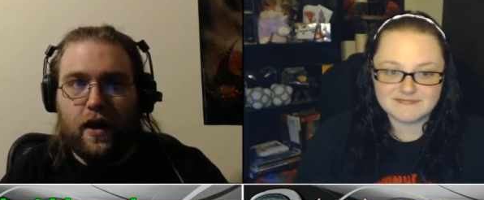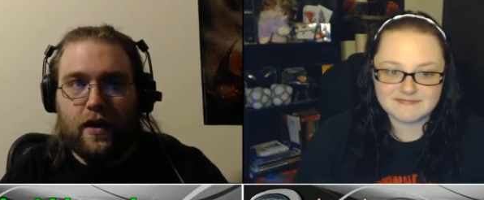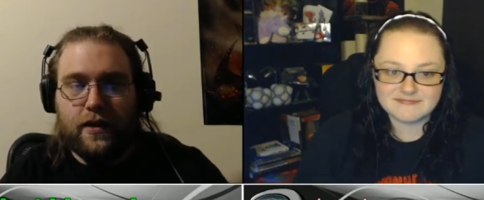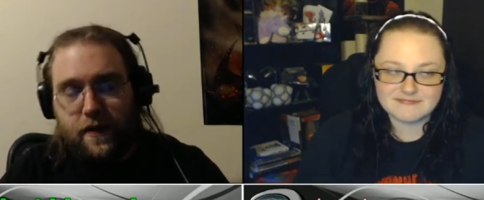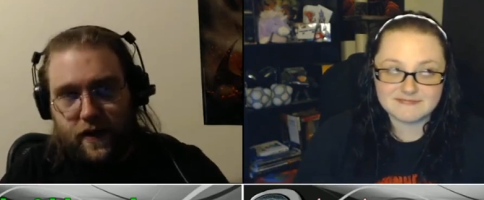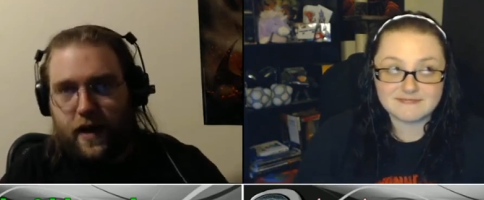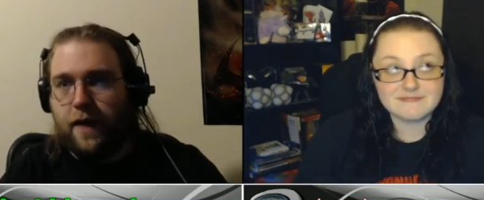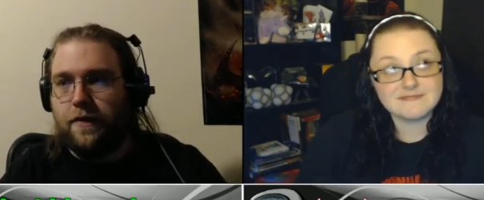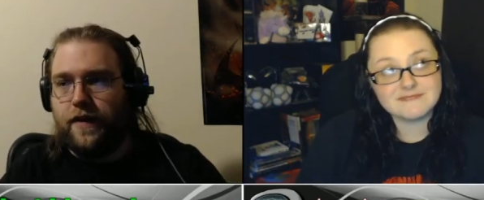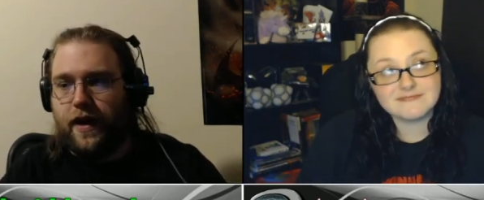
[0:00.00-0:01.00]

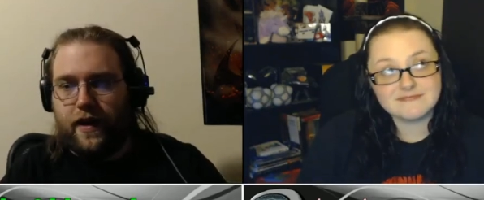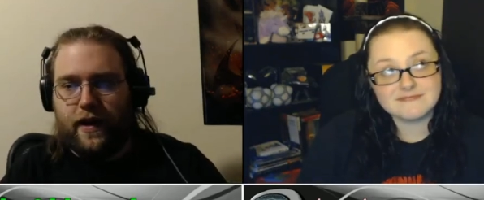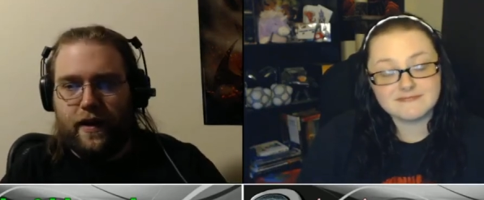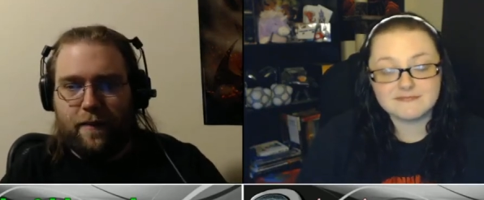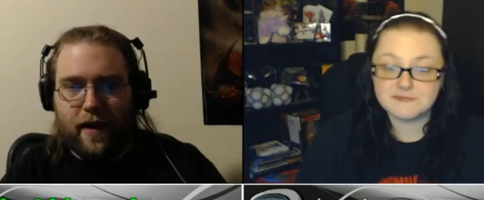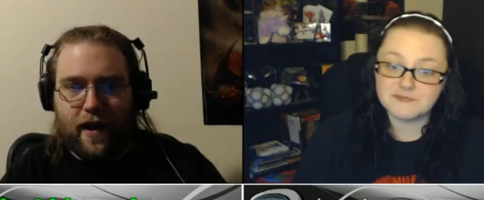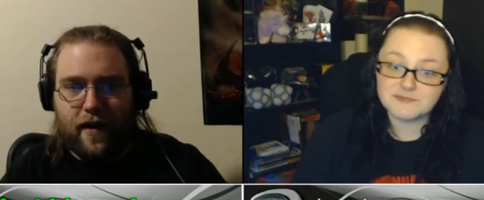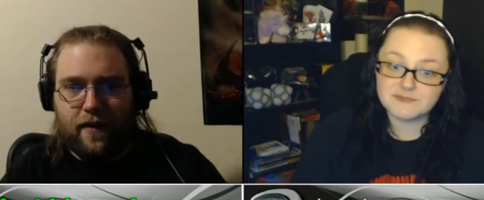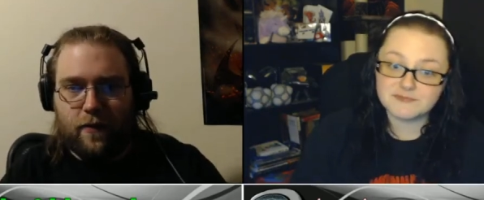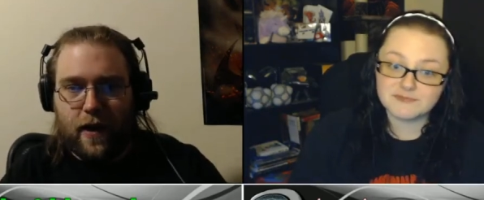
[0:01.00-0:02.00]
Speaker 1: tvcaptive.com
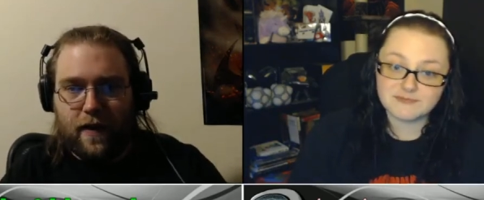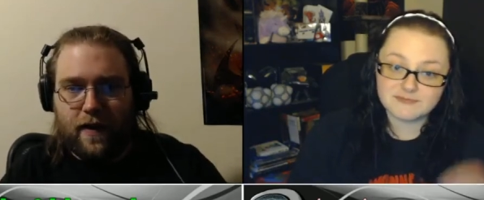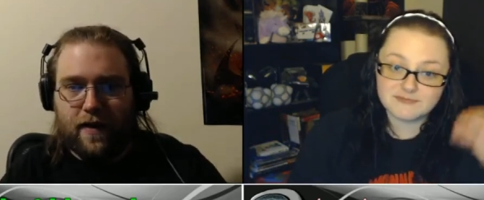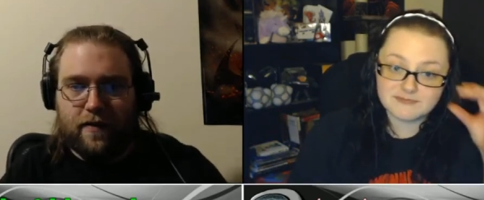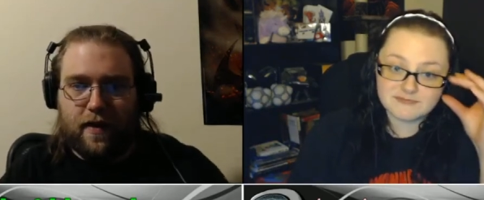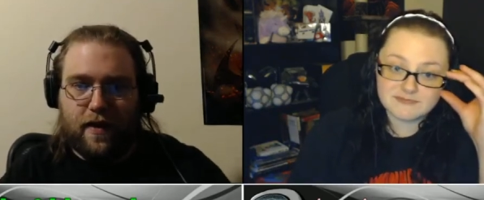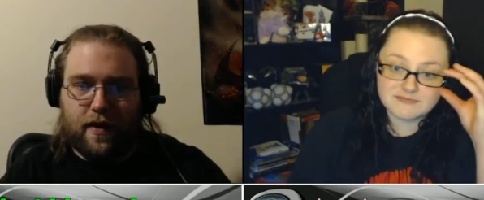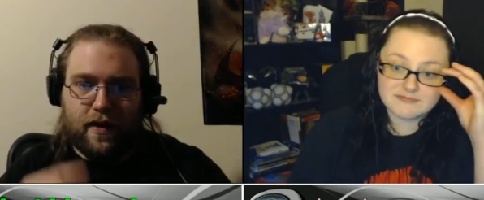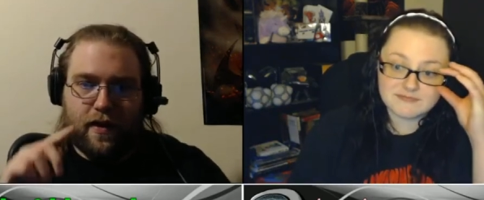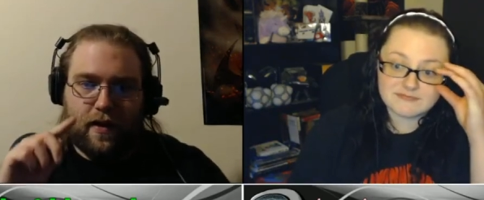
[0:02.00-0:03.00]
as well as
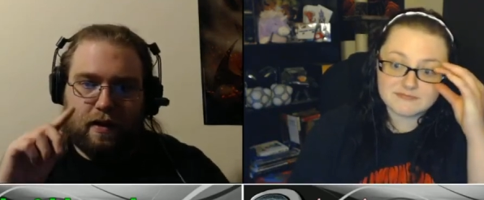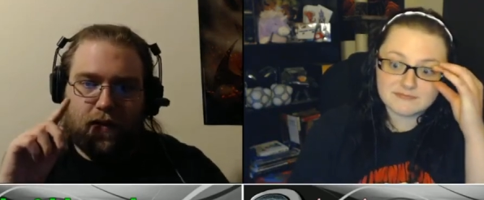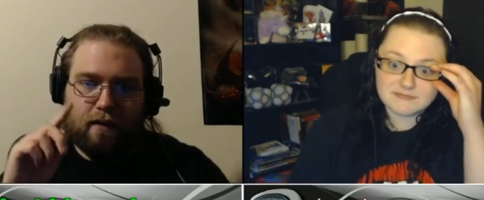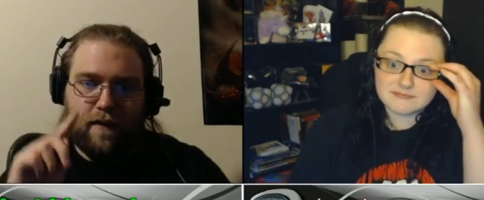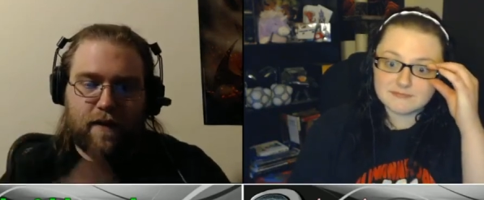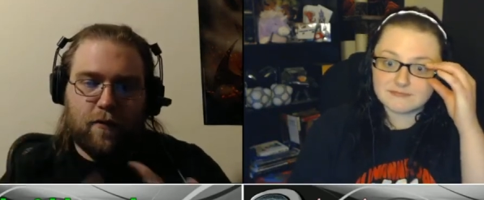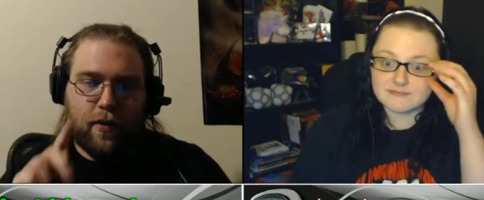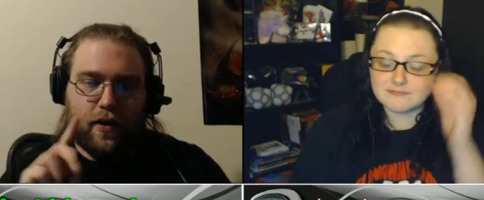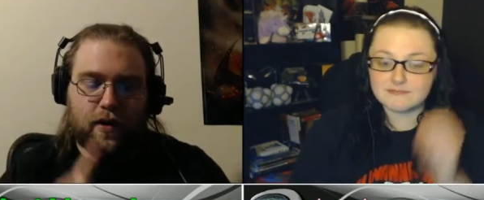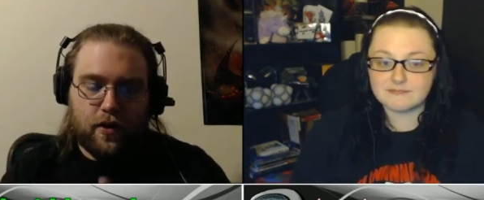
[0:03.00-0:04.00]
on
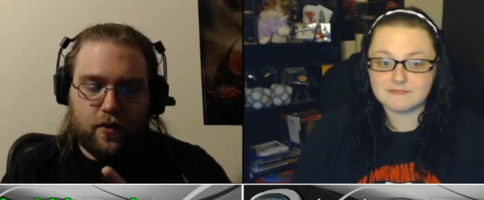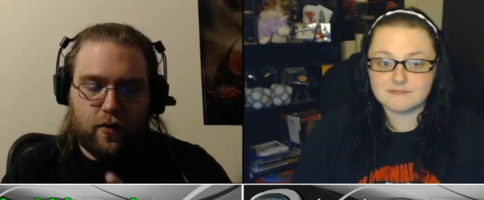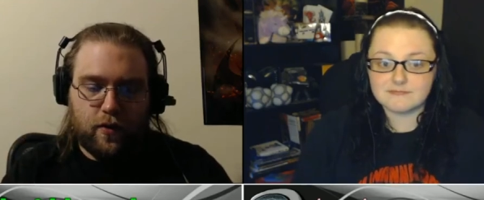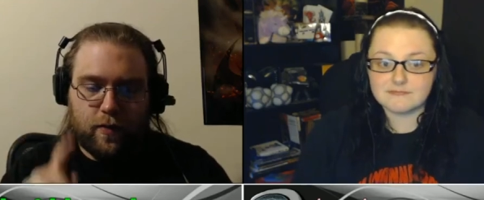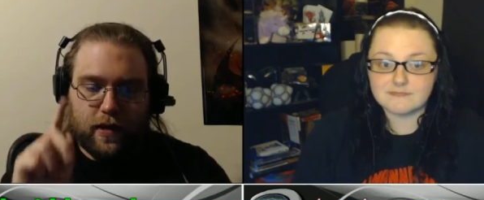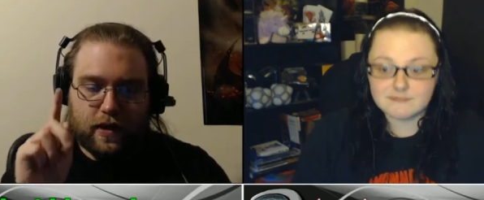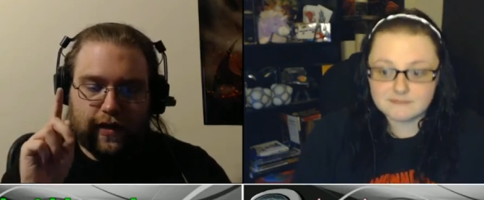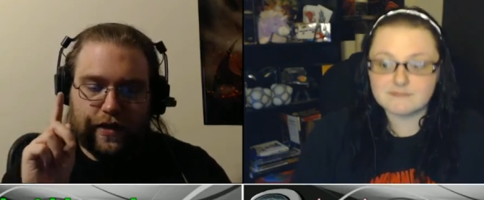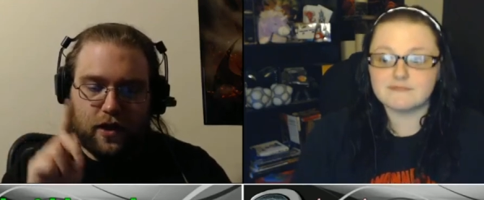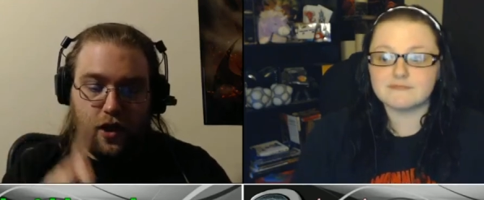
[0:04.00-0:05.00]
Facebook, Google+,
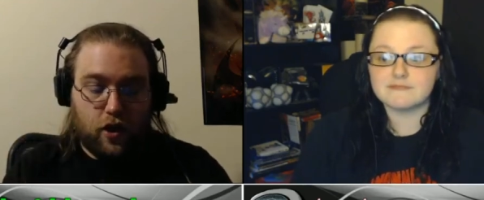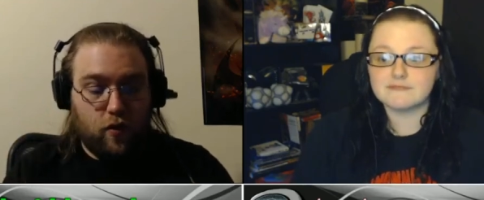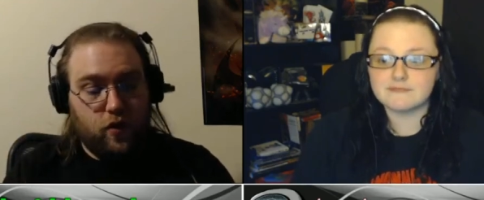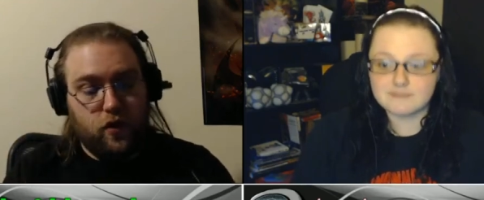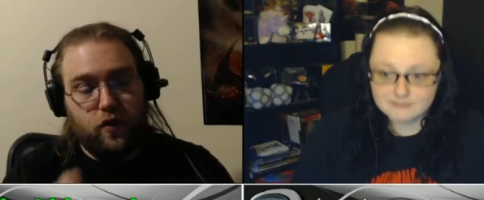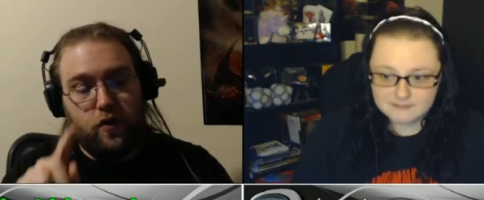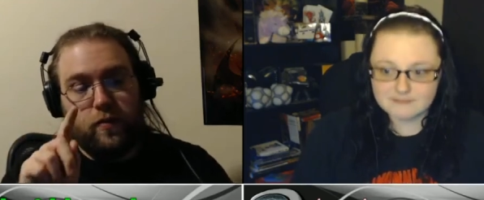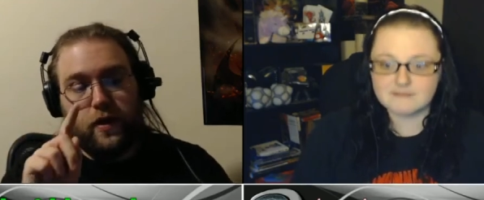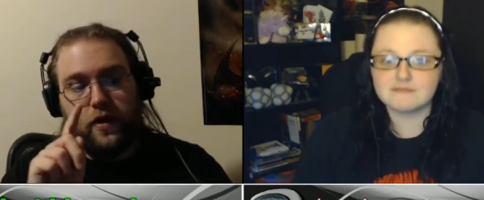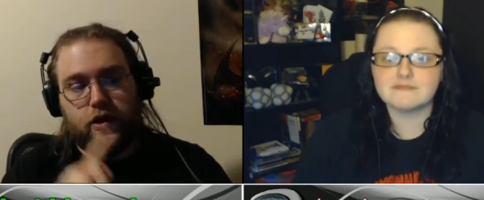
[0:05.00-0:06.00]

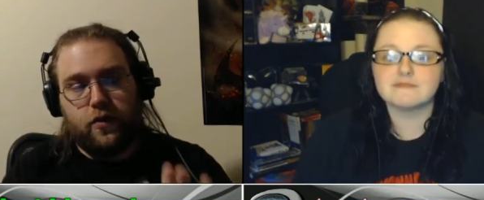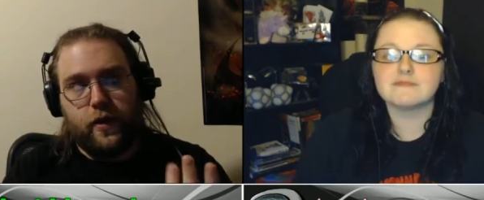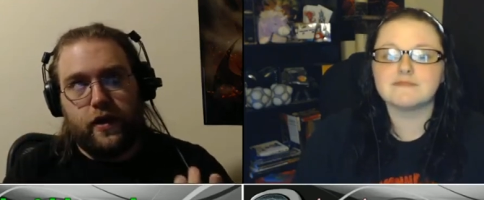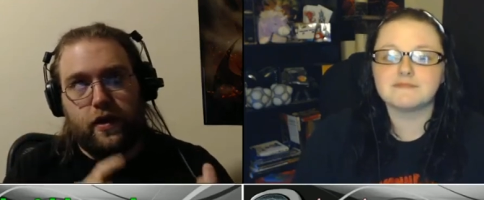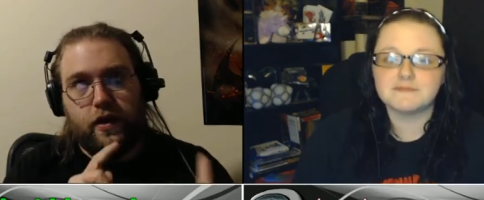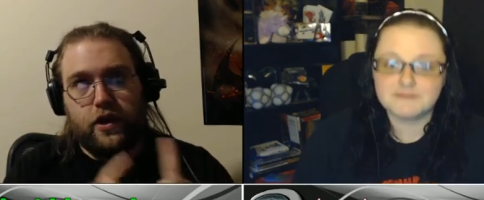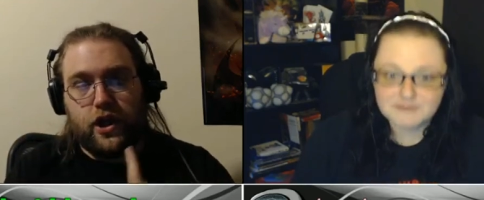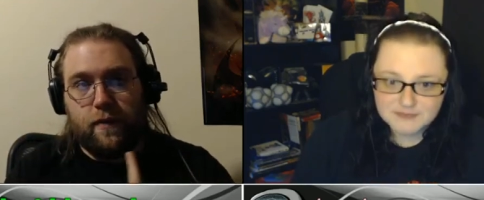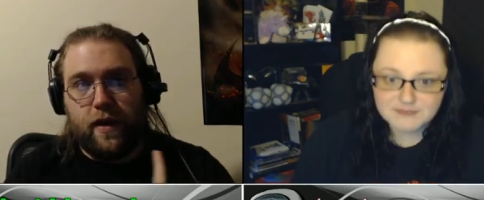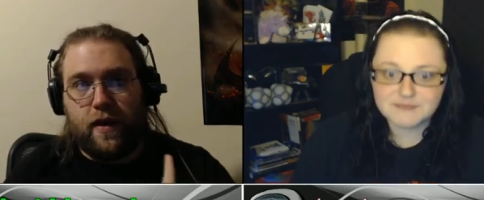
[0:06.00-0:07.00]
YouTube, Twitter,
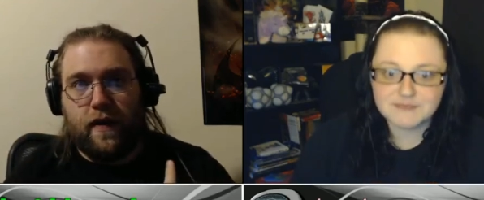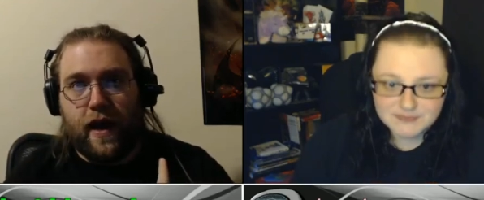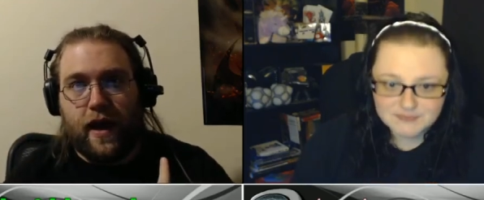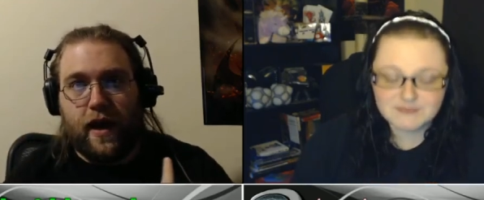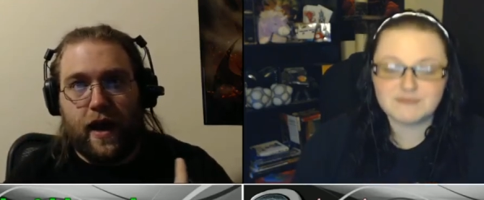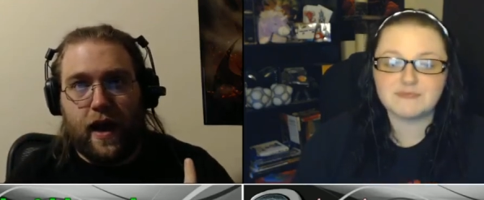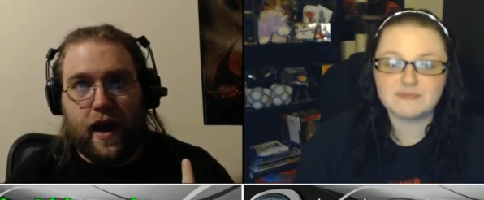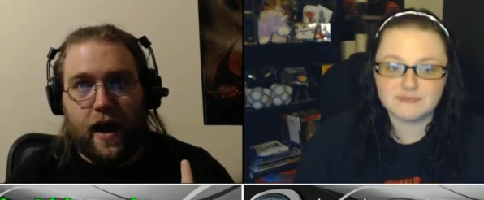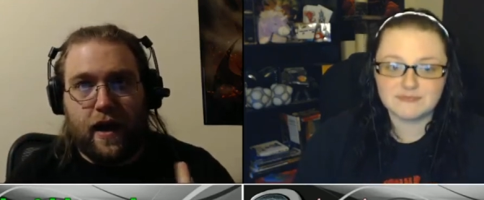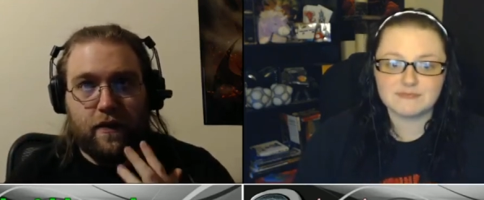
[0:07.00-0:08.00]
Gmail at
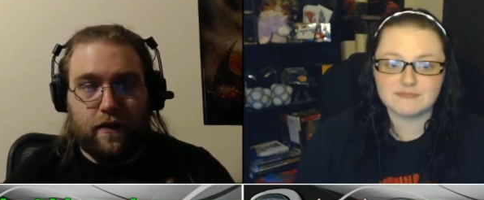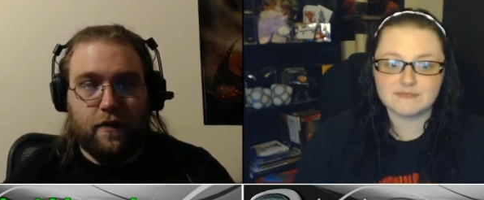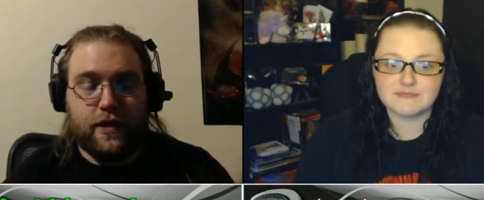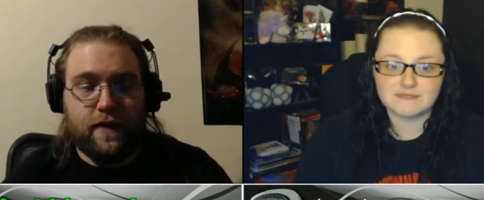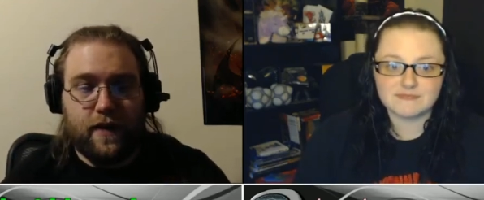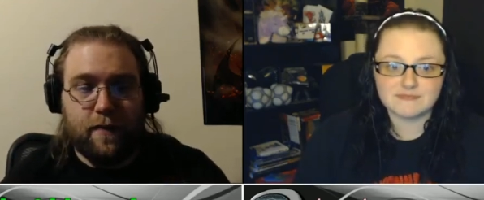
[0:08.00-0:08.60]
ASOTV